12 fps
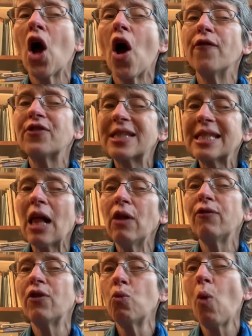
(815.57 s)
of
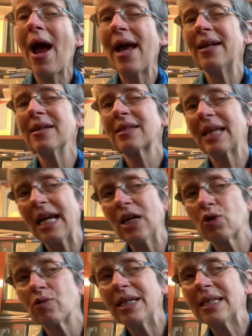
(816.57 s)
self-awareness
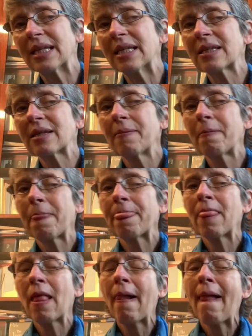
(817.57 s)
increases.
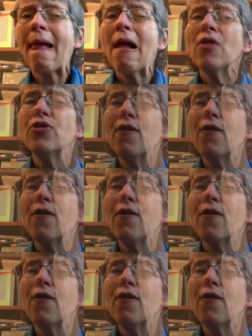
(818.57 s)
The